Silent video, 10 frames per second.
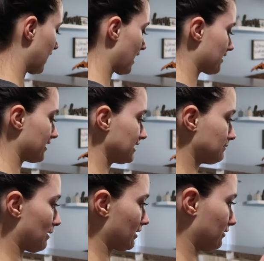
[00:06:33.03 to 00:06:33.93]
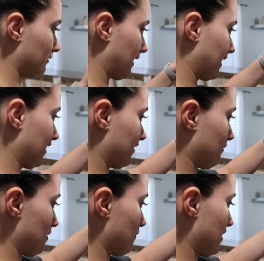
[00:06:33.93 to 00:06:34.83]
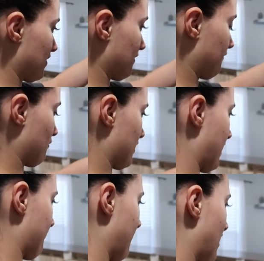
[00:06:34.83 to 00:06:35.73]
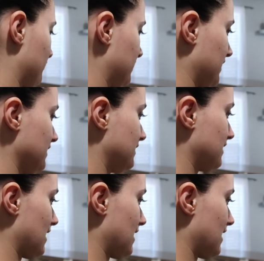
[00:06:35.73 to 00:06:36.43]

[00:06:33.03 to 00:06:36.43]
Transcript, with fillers: get this bottle right here, the one with the 4.5 ounces,